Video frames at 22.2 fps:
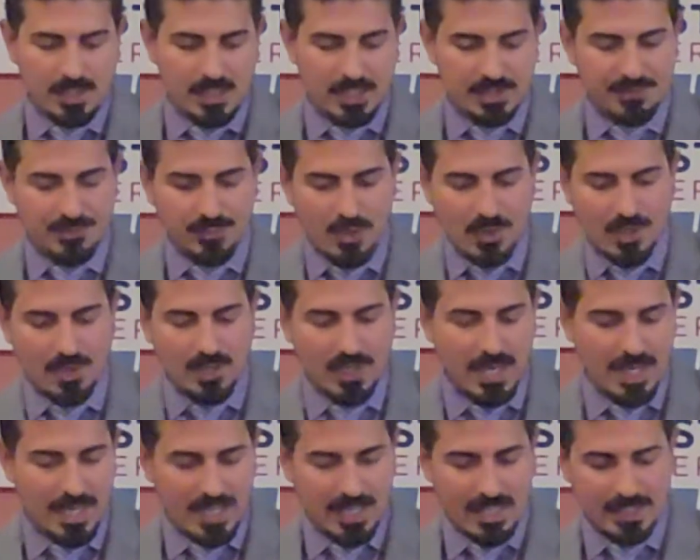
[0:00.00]
As
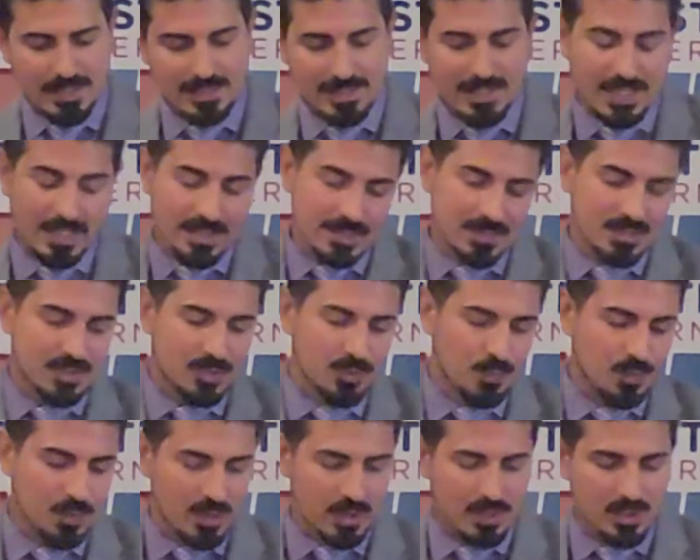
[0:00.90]
far as things
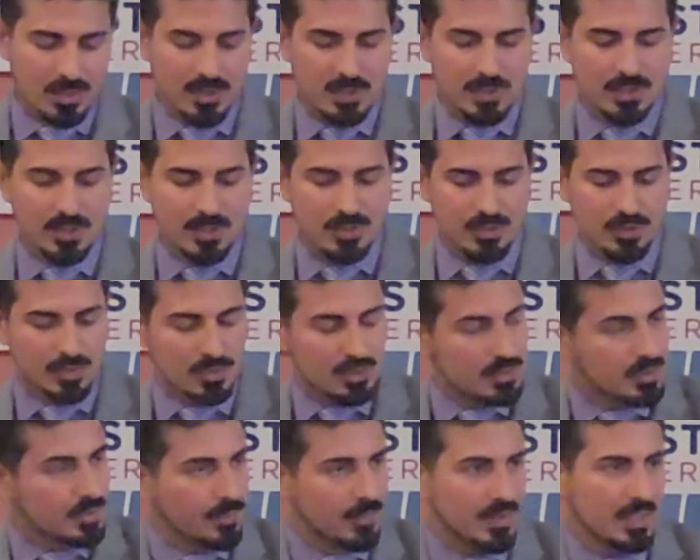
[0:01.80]
to work on, there's
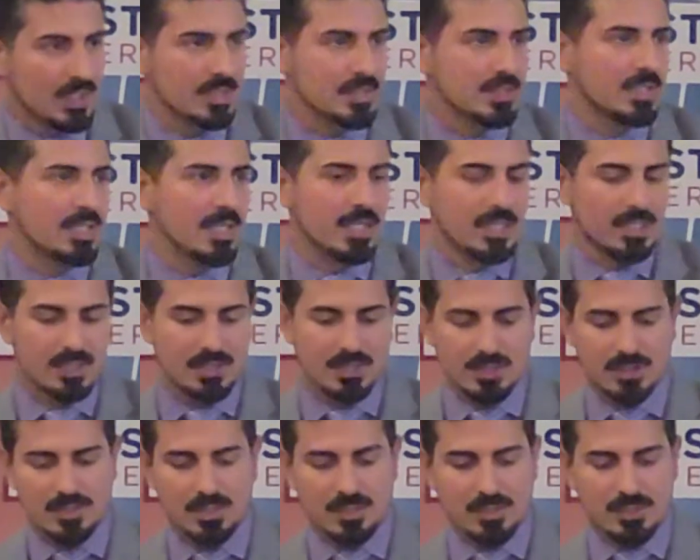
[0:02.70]
two things that I
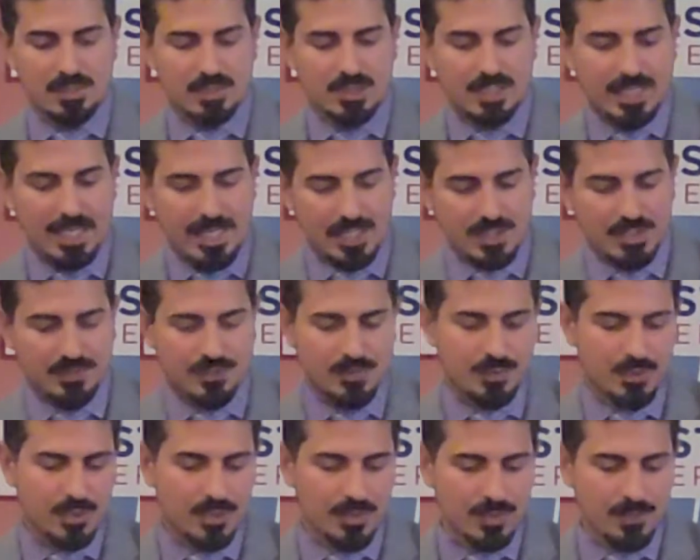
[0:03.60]
could catch
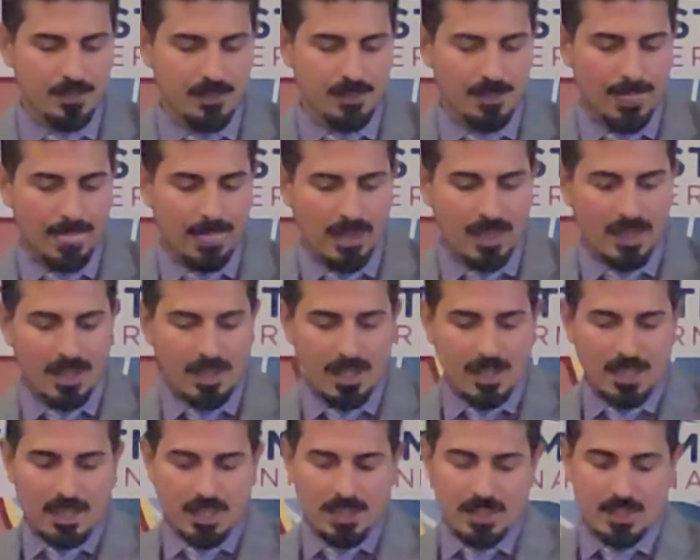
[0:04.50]
for you.
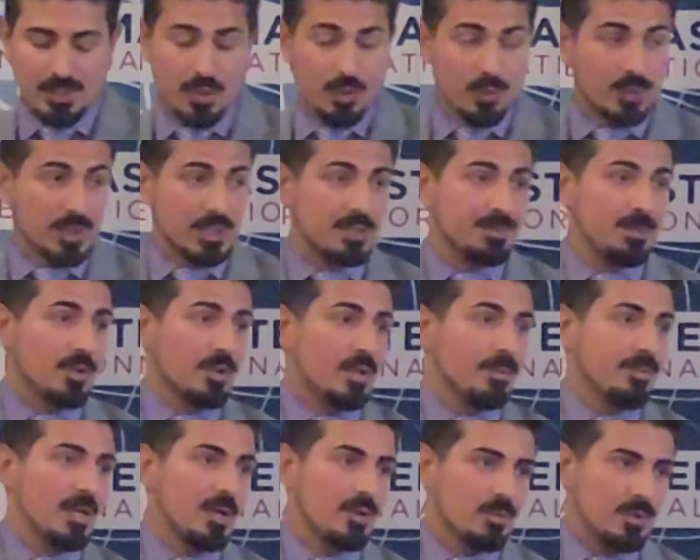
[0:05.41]
You know, we
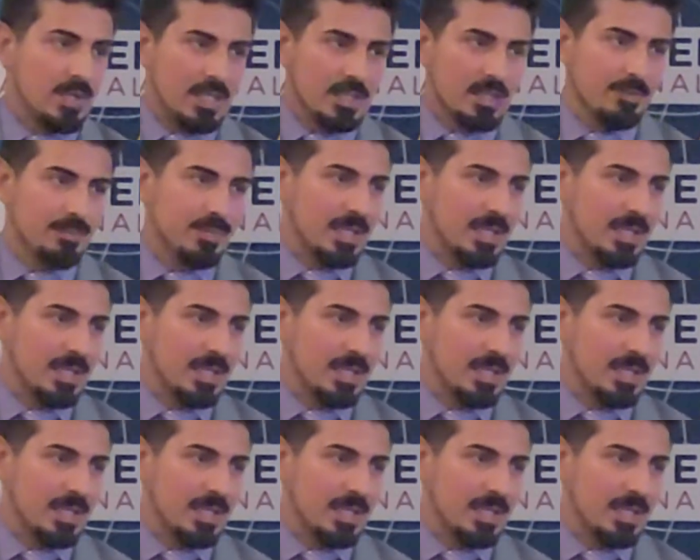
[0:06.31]
spoke about at